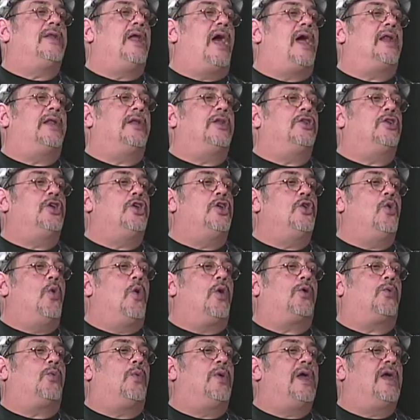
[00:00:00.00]
not in New
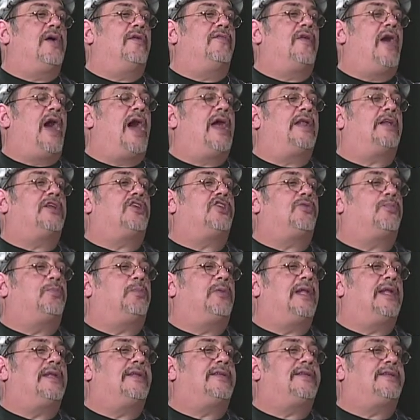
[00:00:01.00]
York, we have had a
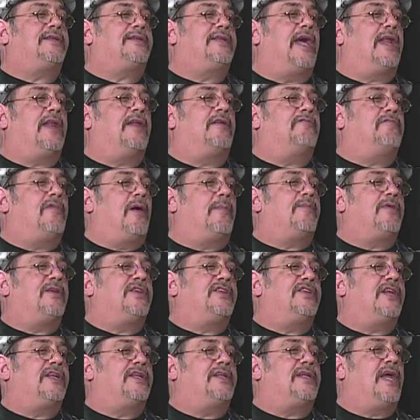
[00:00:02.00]
split Senate
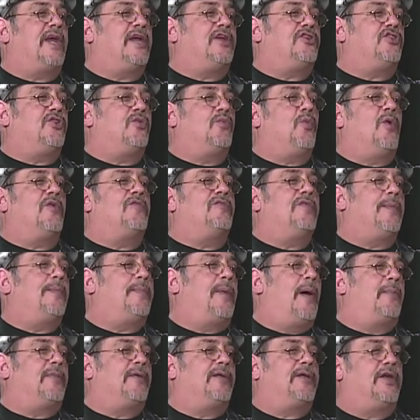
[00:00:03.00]
representation, one
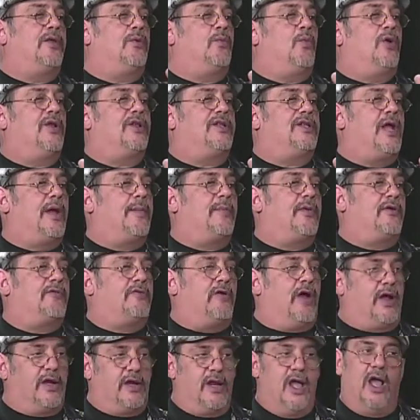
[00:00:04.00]
Republican, one
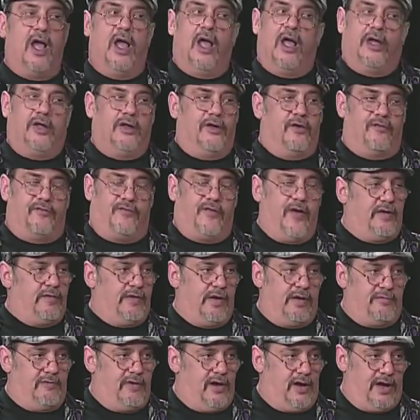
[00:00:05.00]
Democrat. You
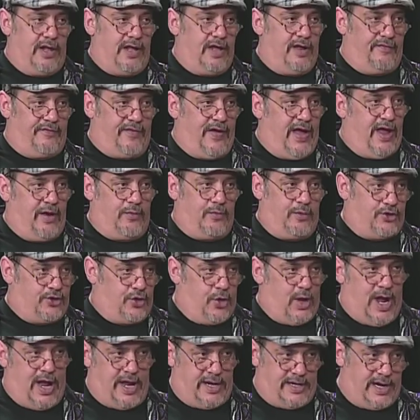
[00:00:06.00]
very rarely have had what
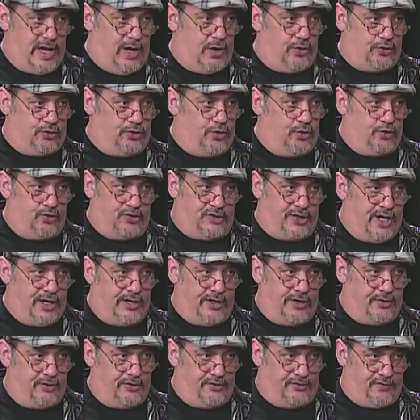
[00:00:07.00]
you had now, two
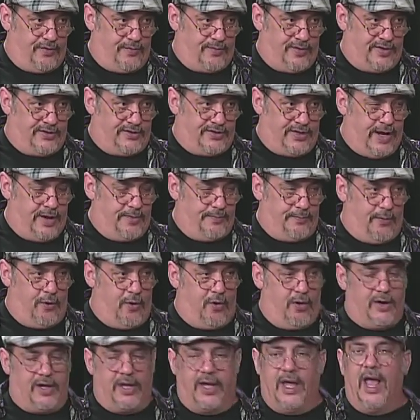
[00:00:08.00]
senators from the same
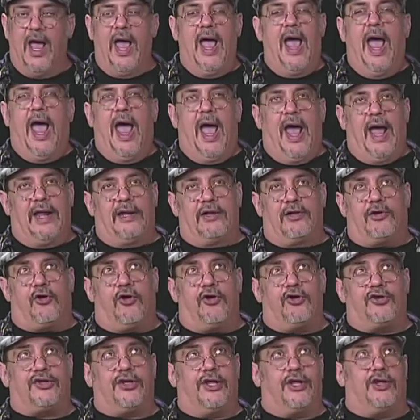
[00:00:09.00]
party. And
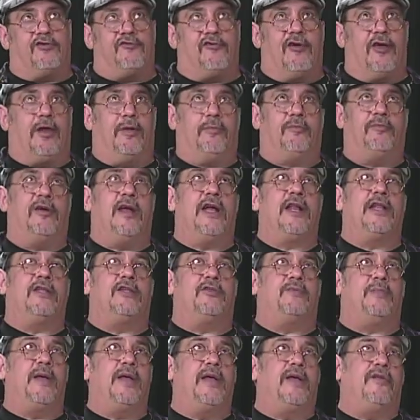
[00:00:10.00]
Kirsten Gillibrand
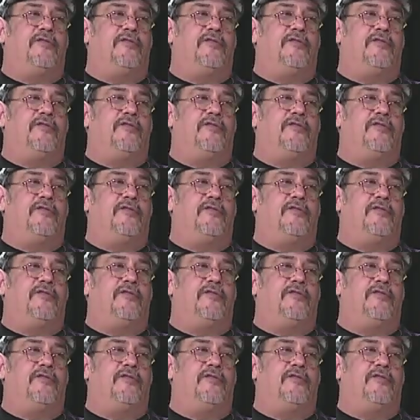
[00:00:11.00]
is being,